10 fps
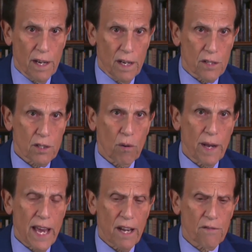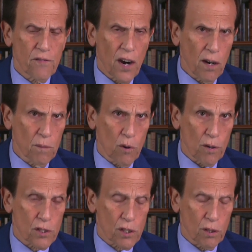So we had far more
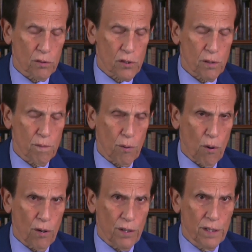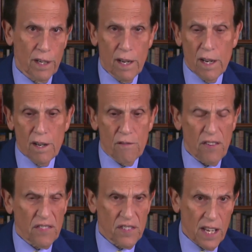children born
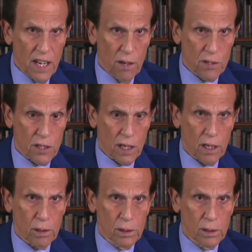50 years ago